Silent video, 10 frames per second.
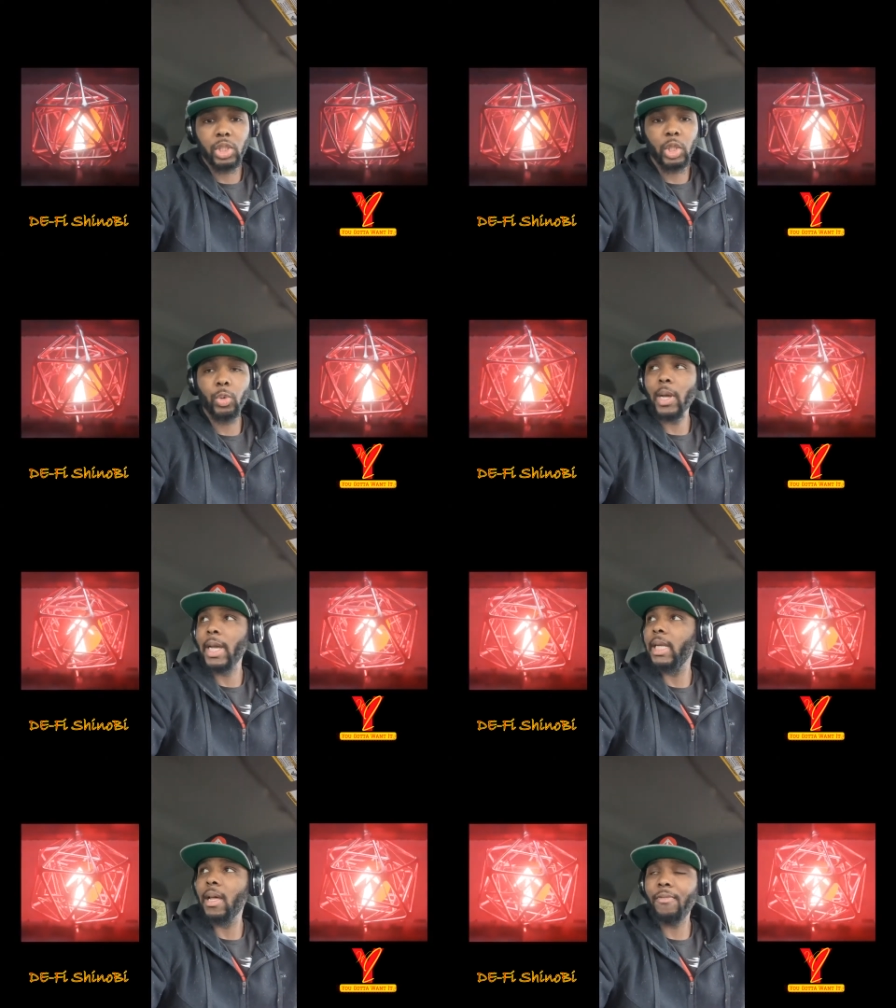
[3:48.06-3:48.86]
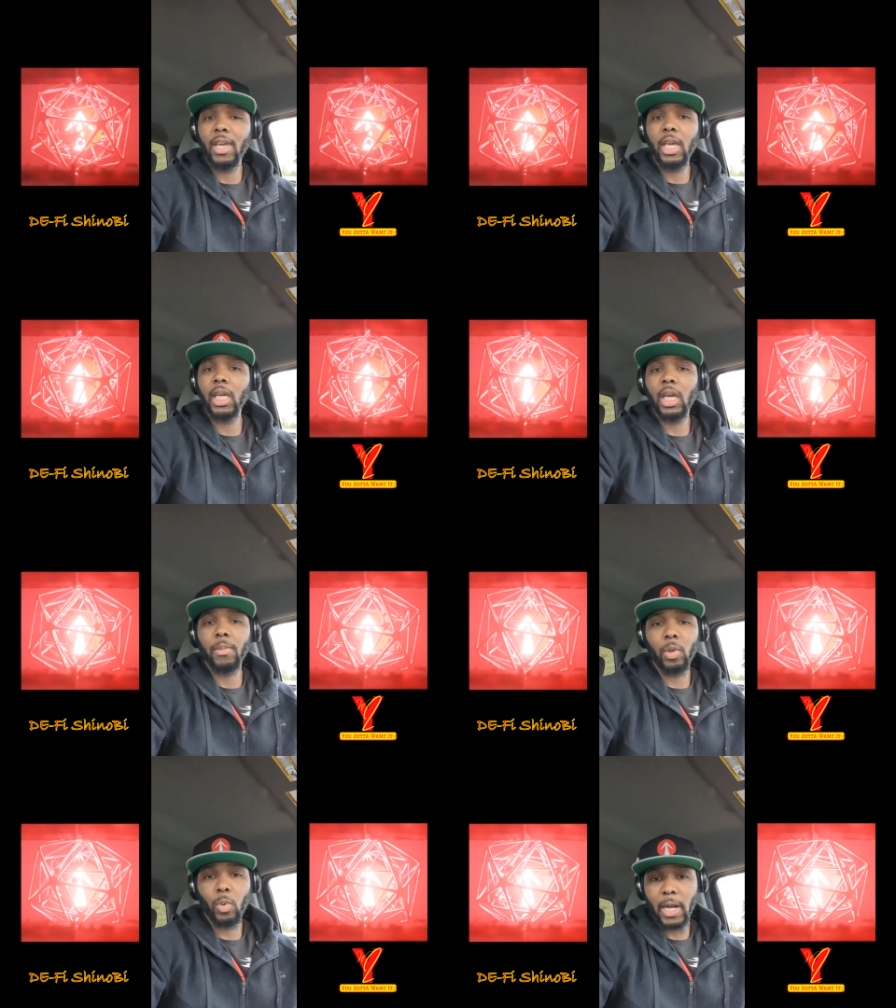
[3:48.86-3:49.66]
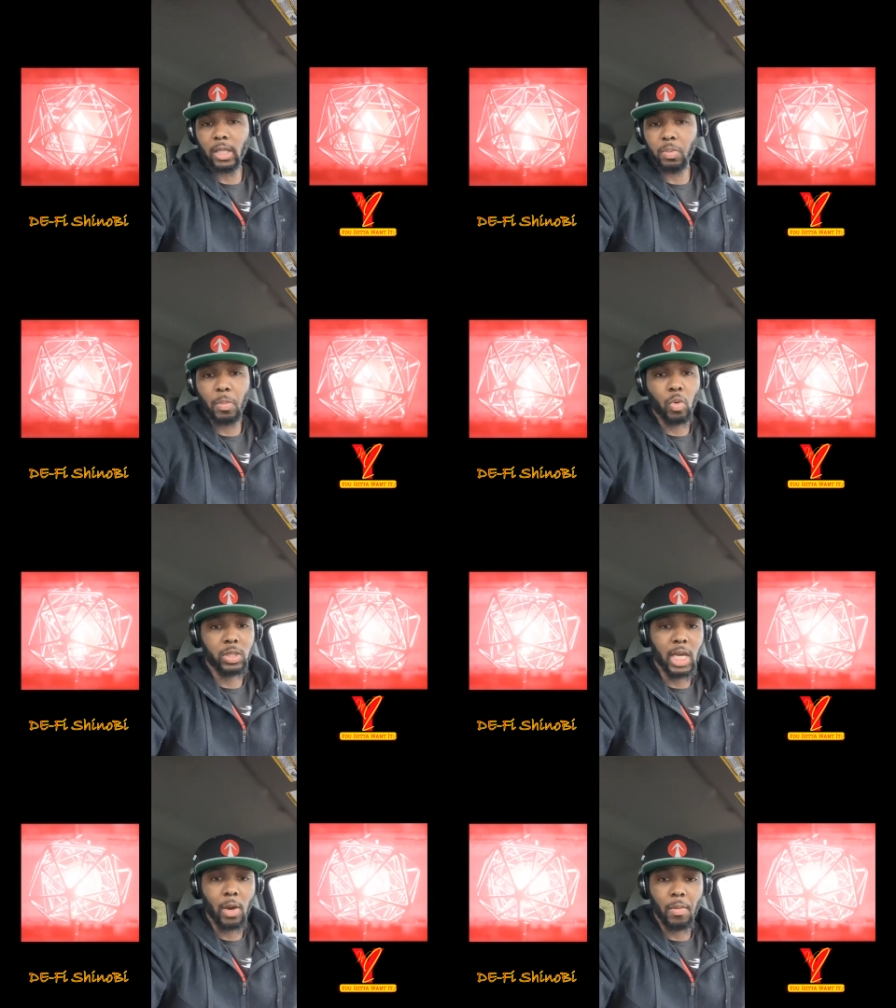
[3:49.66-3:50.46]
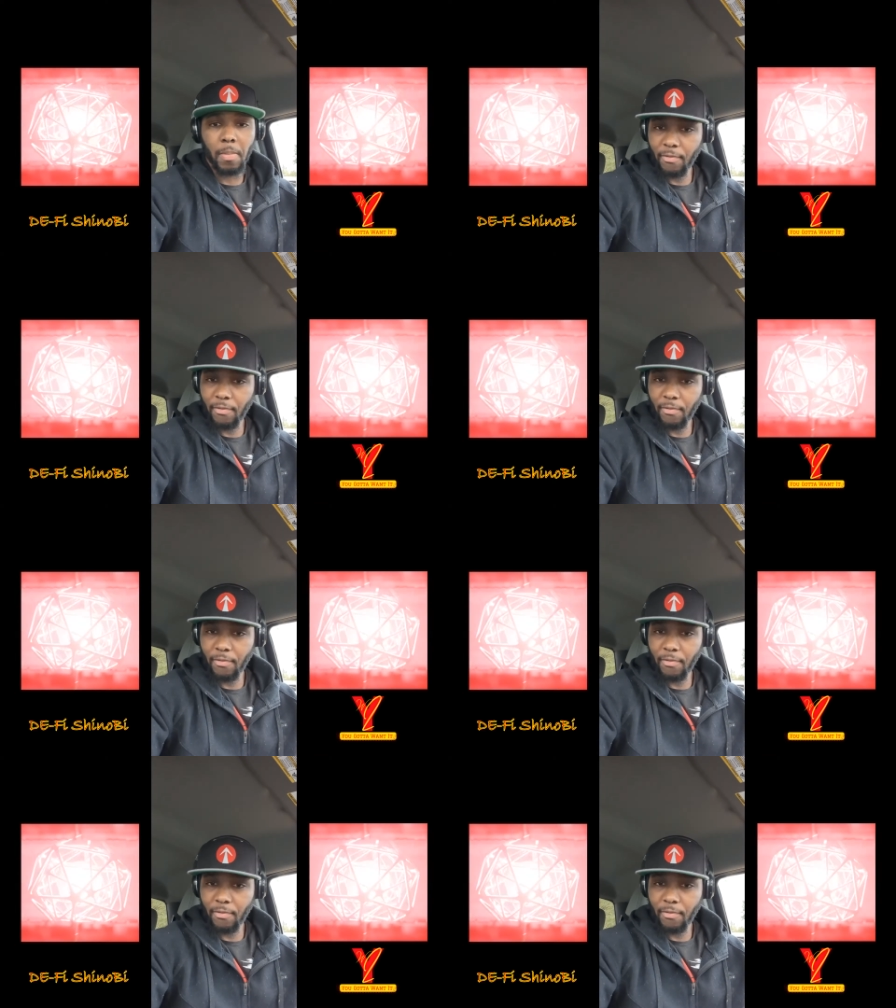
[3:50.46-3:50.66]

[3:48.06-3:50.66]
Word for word: generate enough income to where I could spend more time with my